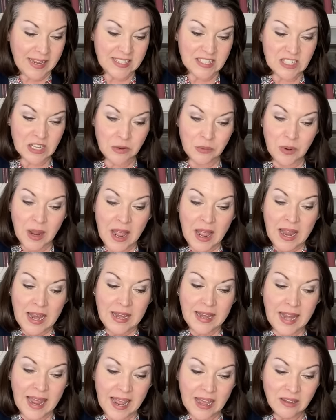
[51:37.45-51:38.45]
So
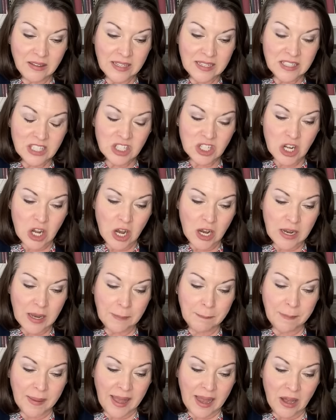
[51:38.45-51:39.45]
now let's talk
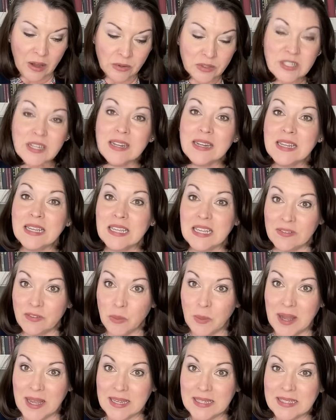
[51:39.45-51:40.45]
about
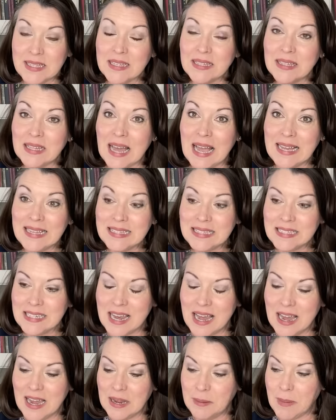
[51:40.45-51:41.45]
giveaways. Last
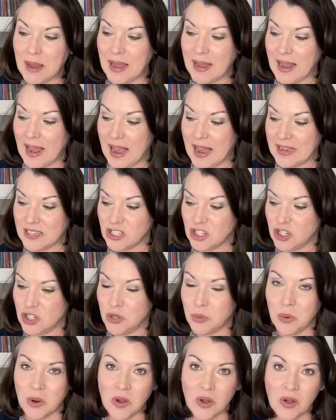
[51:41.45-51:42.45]
time I asked
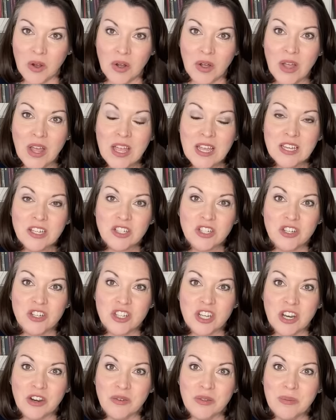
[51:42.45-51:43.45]
you all to
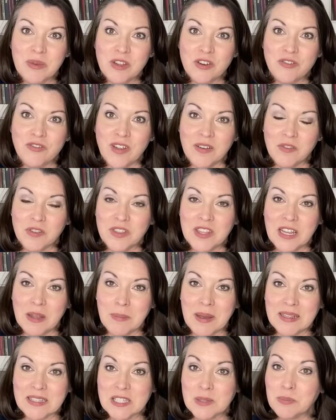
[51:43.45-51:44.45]
share with me your favorite thing
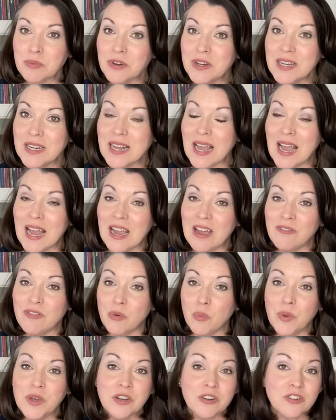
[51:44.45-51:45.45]
about spring. I have the
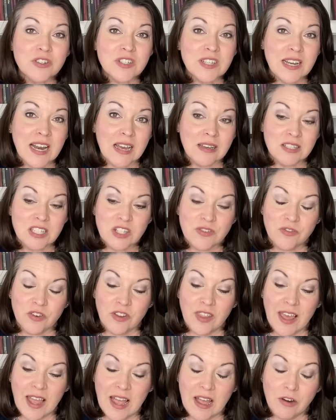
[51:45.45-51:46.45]
winners announced for
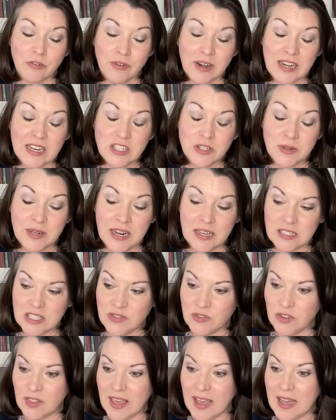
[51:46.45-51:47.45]
that, ready to announce
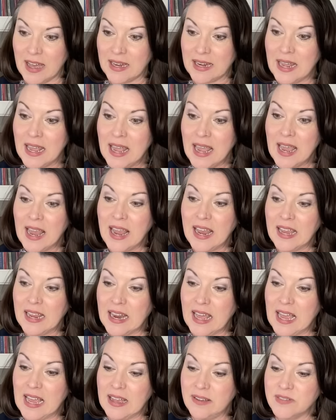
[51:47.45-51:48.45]
for that. And
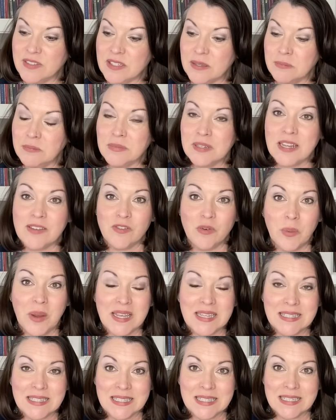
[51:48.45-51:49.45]
I have some
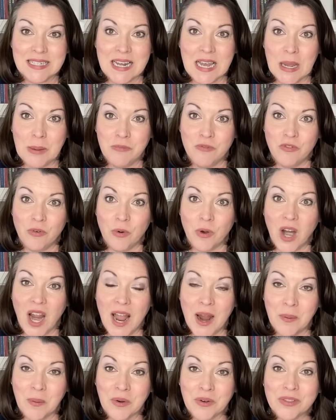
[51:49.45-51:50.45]
giveaways this time for
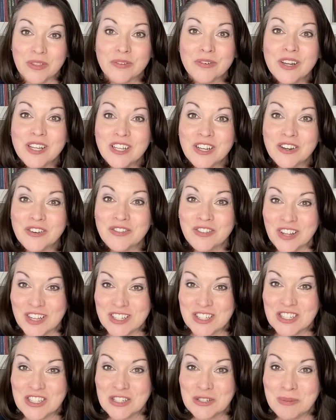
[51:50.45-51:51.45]
our three year
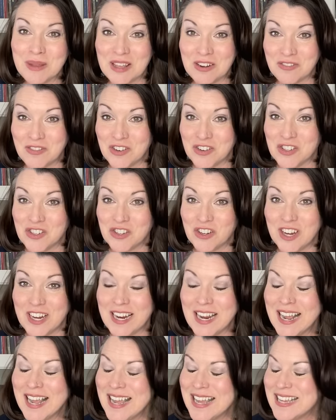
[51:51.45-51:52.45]
FlossTube anniversary.
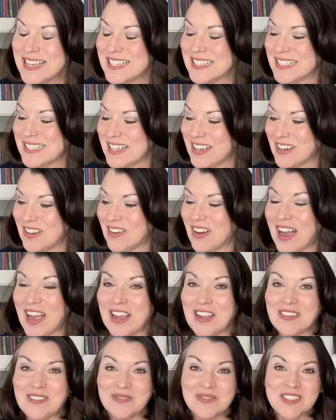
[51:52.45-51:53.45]
So I
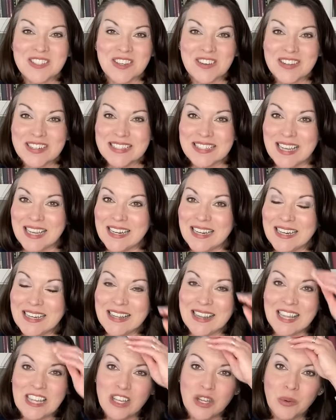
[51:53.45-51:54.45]
am so excited.
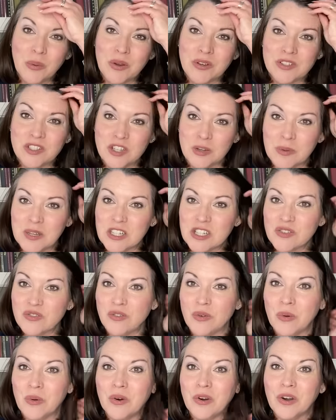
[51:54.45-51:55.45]
Thank you all so much
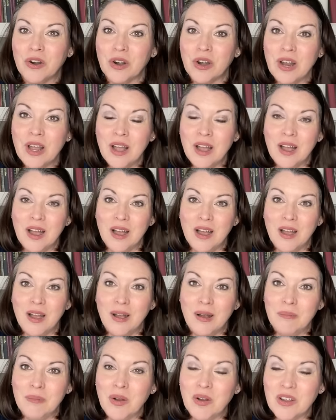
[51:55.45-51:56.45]
for
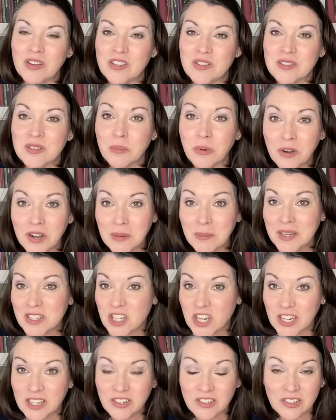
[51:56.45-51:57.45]
um, supporting my
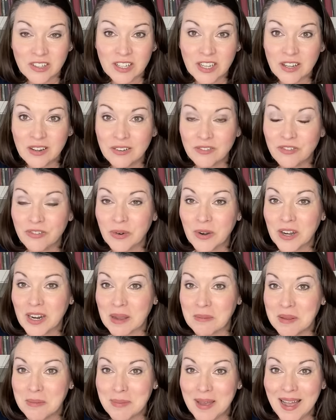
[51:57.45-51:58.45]
channel and for
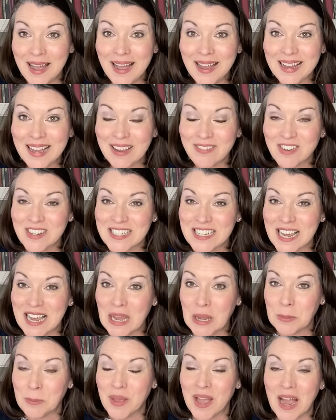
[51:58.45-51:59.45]
coming back every
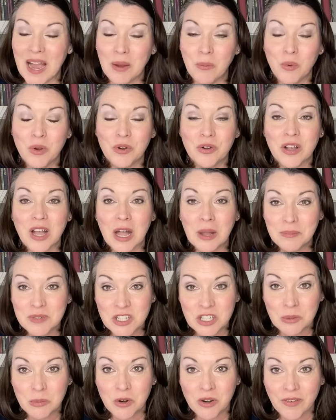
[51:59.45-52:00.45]
time. I will come
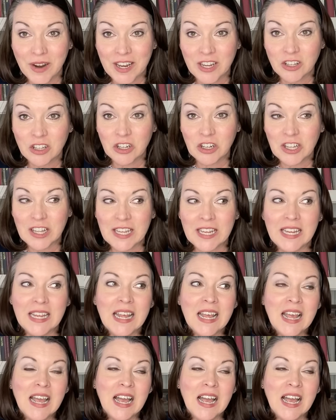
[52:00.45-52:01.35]
to you more regularly.